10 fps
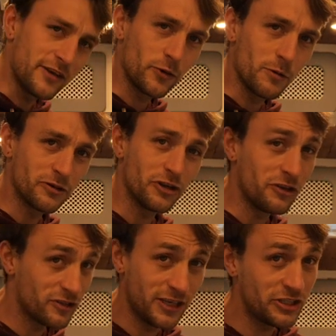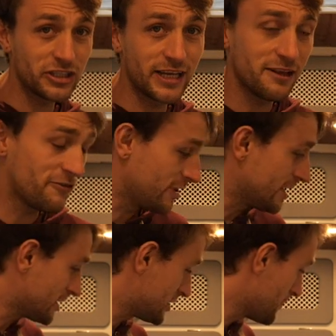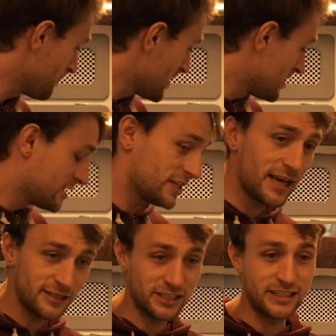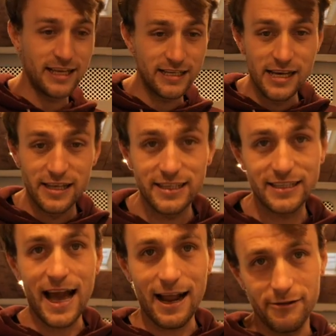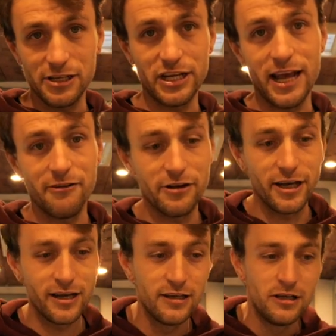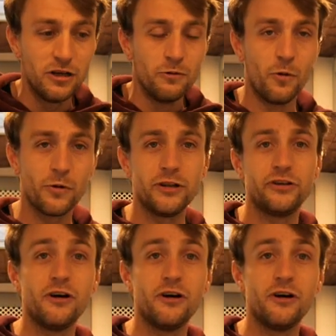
that's what I'm gonna do, so let's just get it finished. So yeah, as I said, the garage area, what we're gonna